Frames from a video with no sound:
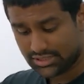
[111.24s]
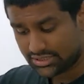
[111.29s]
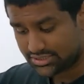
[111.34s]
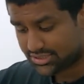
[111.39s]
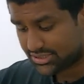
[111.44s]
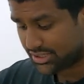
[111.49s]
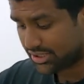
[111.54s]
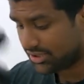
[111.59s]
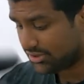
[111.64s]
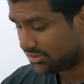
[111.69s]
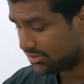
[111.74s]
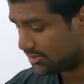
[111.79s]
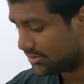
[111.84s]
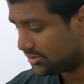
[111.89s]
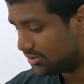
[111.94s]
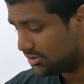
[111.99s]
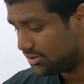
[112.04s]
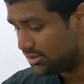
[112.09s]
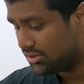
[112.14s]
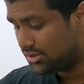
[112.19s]
It's
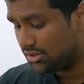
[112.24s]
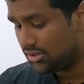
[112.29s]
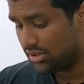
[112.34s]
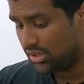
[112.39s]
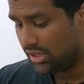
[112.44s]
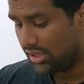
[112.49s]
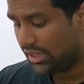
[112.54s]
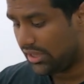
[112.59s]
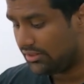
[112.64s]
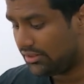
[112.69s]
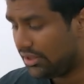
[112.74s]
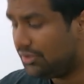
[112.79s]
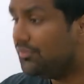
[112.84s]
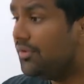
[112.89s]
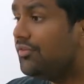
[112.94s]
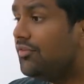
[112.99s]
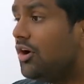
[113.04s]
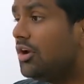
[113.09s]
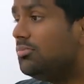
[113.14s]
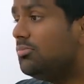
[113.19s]
here. And then
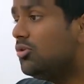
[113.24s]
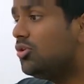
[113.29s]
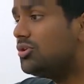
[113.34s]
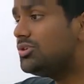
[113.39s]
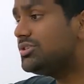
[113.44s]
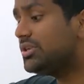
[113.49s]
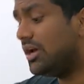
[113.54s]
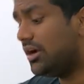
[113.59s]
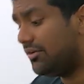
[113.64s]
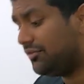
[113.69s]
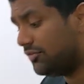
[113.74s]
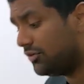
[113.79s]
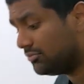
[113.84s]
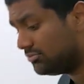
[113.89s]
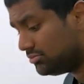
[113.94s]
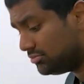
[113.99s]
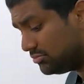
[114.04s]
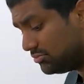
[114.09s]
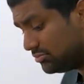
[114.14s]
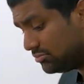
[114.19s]
we've got more
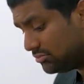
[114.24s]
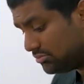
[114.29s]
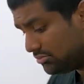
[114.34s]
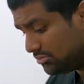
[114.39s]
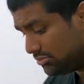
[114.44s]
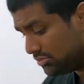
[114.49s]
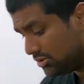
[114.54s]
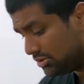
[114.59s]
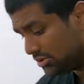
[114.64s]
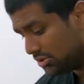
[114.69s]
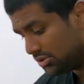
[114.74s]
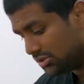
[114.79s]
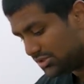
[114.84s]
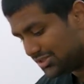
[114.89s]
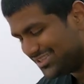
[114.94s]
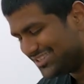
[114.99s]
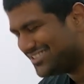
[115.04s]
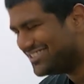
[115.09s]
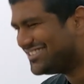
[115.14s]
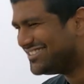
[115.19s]
styrofoam.
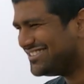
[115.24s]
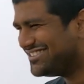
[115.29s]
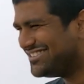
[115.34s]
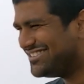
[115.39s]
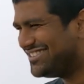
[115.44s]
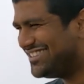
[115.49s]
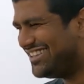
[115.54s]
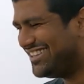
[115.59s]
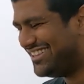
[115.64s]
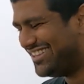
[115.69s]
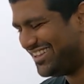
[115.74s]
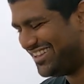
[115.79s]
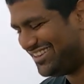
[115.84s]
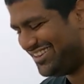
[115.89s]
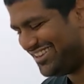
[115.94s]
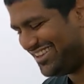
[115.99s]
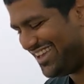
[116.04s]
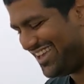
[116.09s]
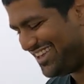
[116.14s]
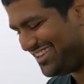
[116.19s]
And
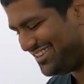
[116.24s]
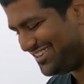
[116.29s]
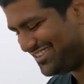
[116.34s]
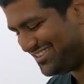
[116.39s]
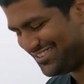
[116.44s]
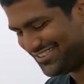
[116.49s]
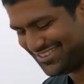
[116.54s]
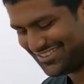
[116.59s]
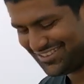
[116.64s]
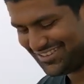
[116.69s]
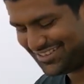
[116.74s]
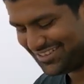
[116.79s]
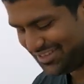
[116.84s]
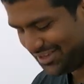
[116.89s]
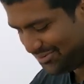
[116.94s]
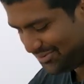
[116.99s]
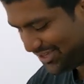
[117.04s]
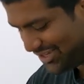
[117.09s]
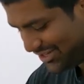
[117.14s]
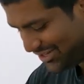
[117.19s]
then yay,
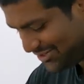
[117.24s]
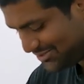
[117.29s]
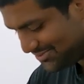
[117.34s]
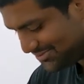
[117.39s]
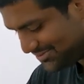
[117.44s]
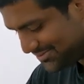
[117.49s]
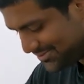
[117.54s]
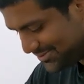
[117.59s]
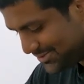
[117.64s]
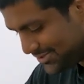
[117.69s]
here we go.